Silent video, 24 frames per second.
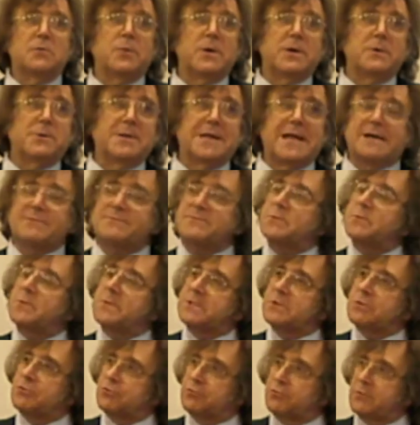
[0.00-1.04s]
we would have to
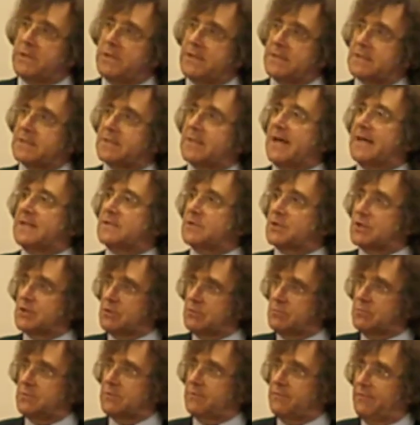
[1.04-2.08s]
increase that
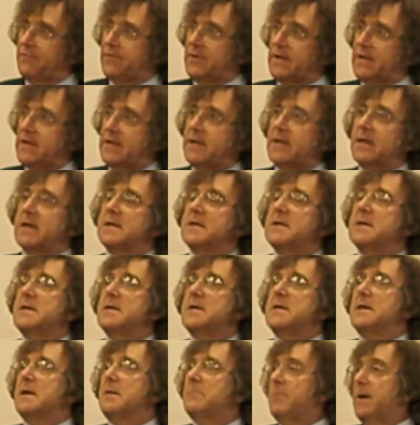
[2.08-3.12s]
sewer fee
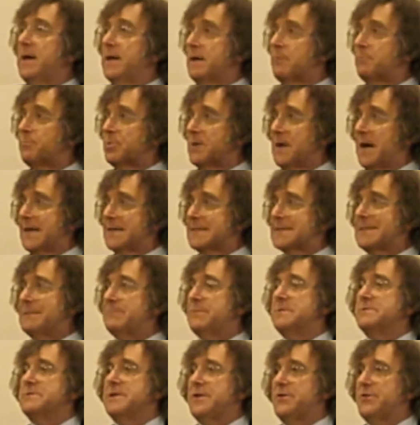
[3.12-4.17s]
by
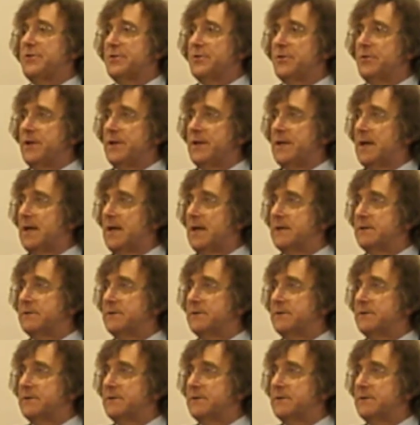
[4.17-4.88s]
approximately $30